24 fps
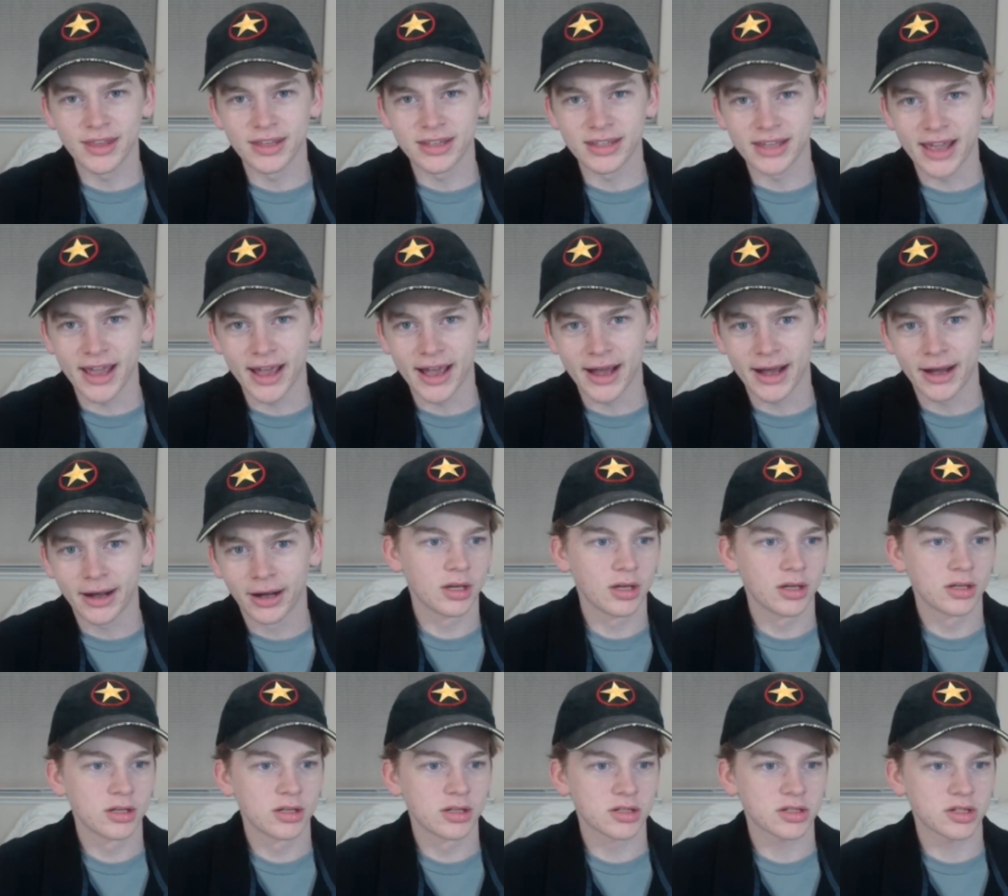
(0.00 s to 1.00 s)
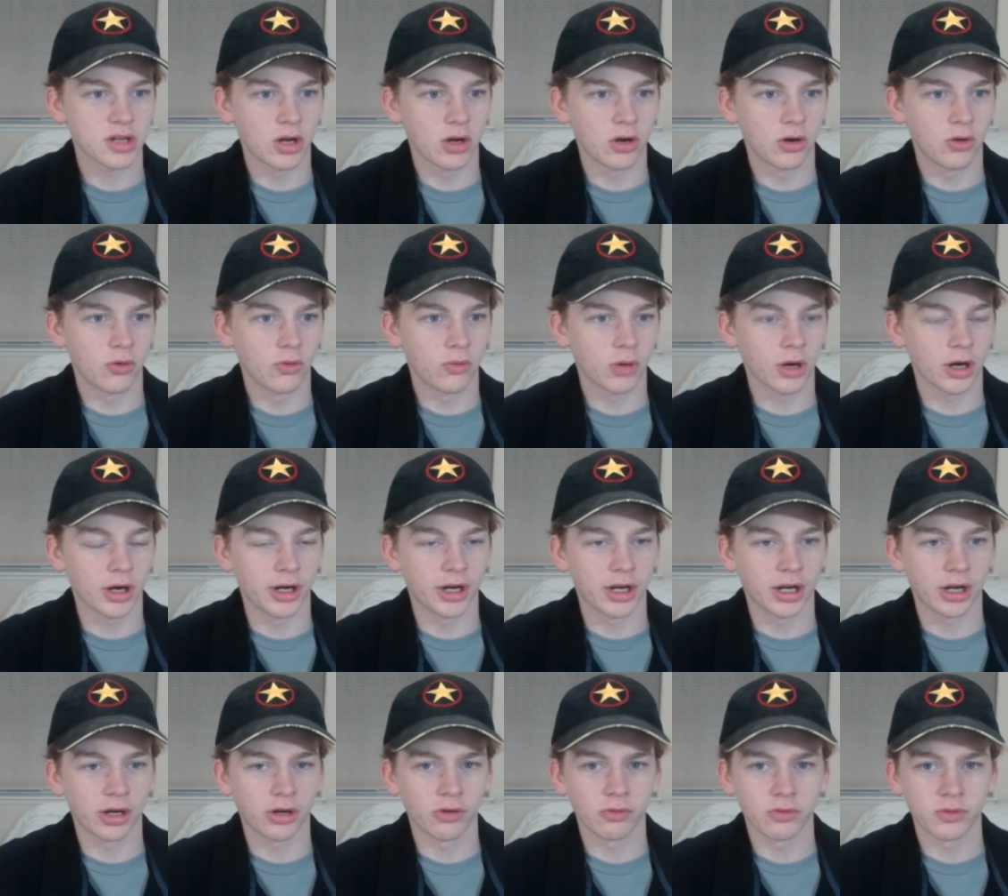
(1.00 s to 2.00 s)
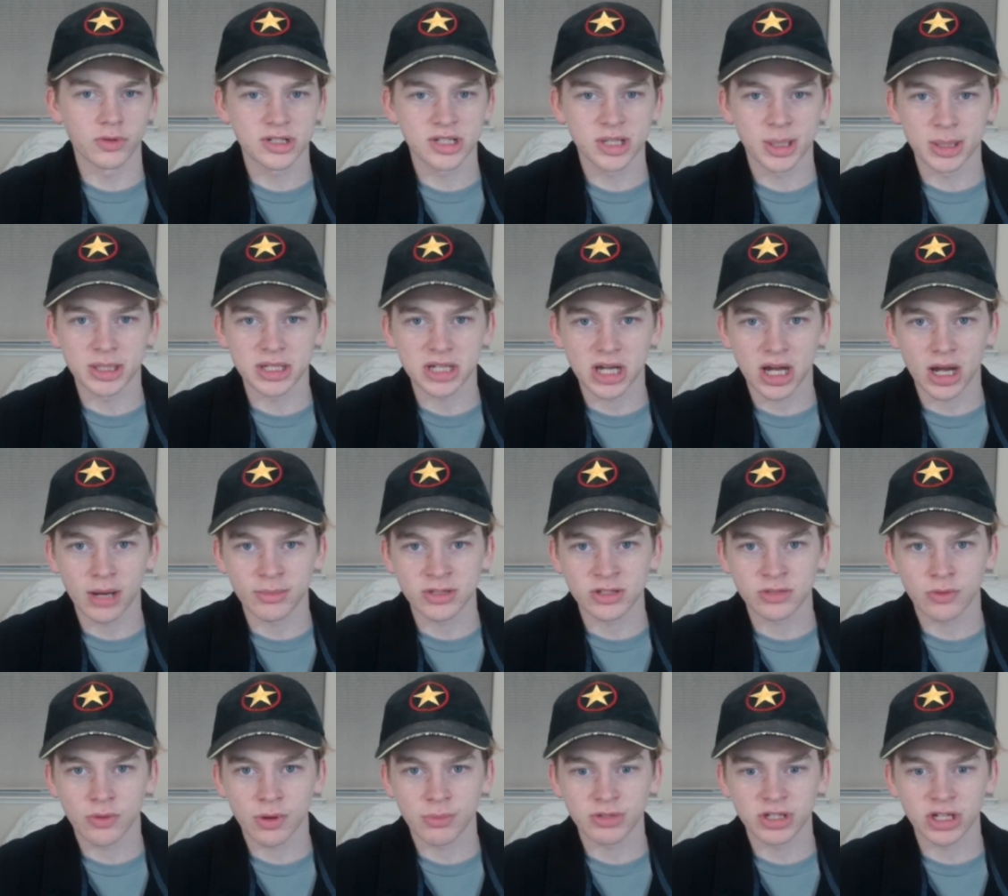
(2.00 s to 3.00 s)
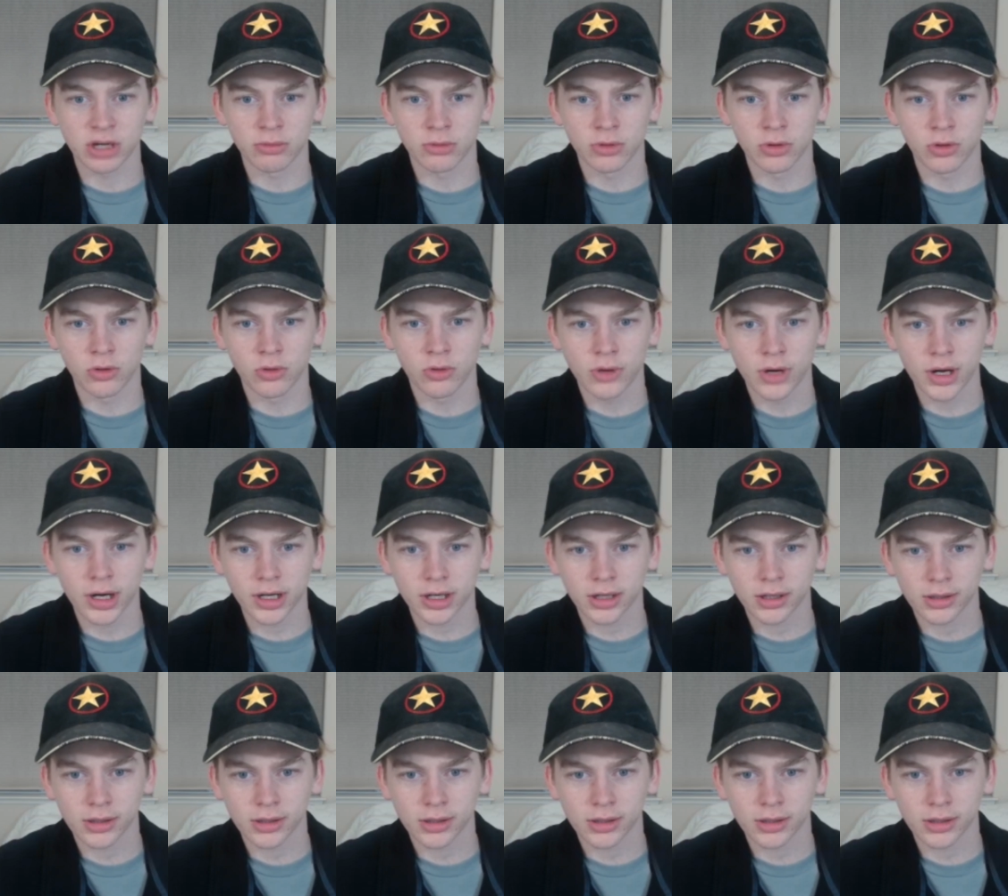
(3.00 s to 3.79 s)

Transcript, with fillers: yeah. So, we're going to head over to the Thomas website real quick.